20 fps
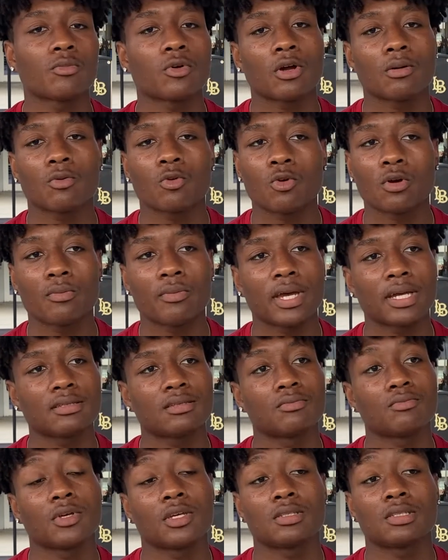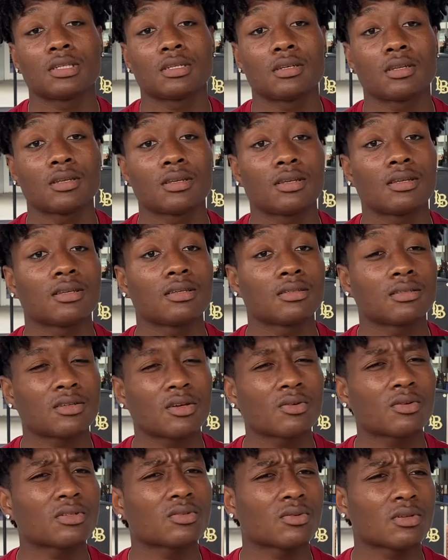I'm going back to mix it, and this
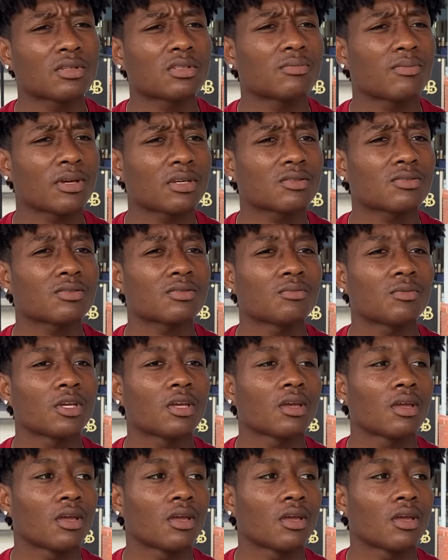song is really special to me.